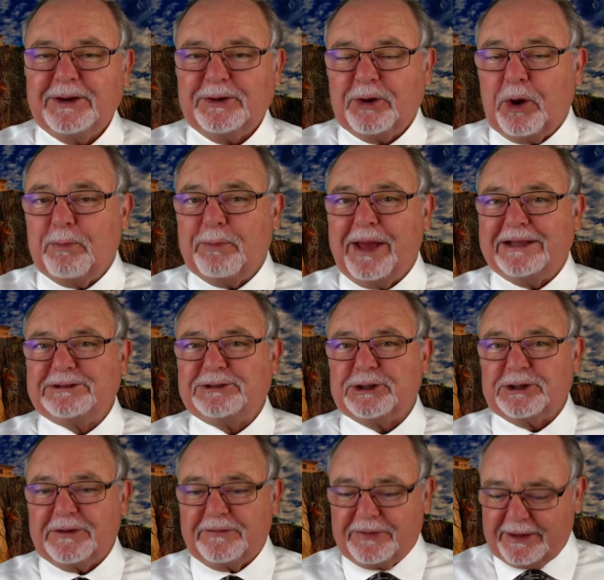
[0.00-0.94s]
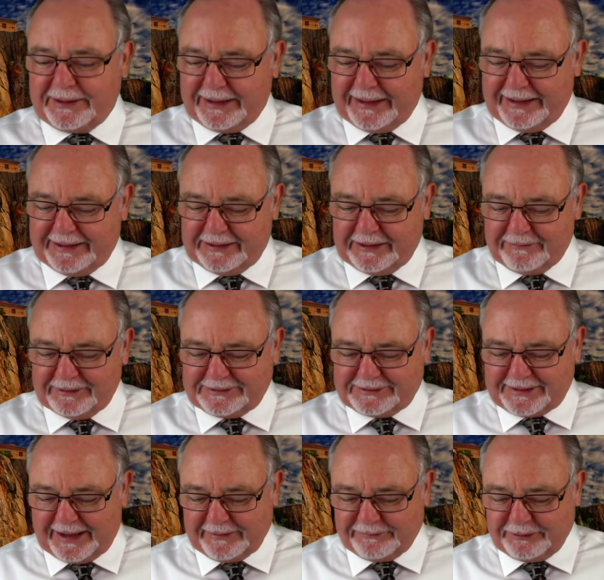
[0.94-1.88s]
No mention of the need of a
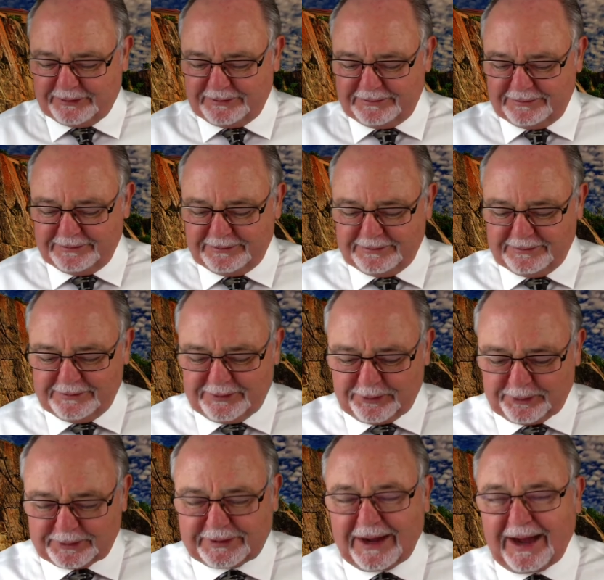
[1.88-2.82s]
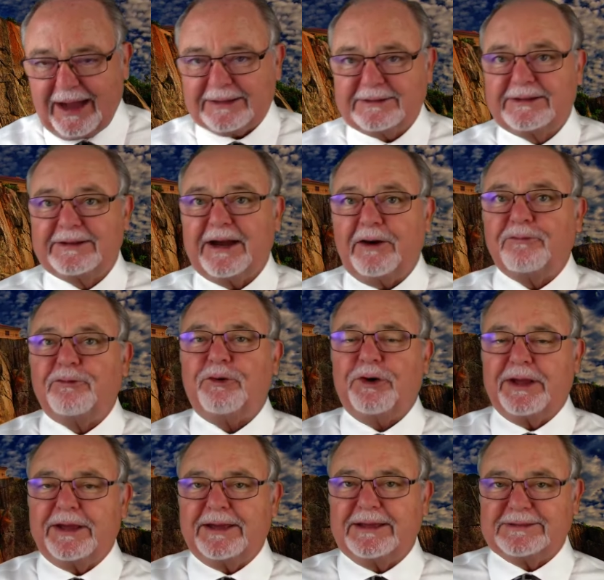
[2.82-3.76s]
Savior or God
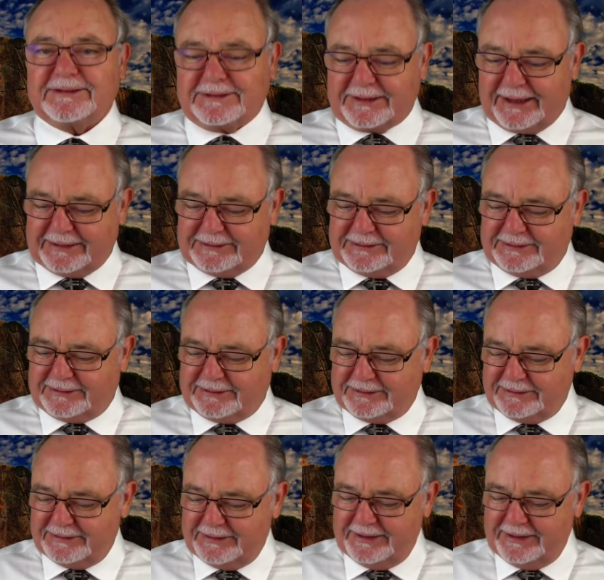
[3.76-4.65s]
covering his sins